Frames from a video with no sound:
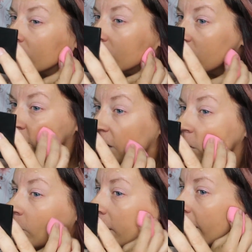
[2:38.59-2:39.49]
So right
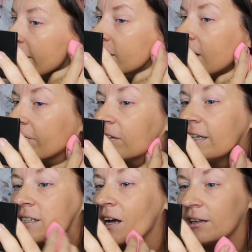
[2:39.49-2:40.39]
away I can
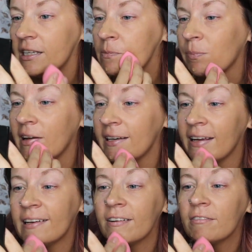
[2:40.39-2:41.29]
definitely tell it's
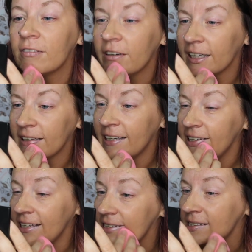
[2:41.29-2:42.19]
blending it really
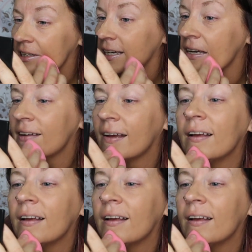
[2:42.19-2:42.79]
easily.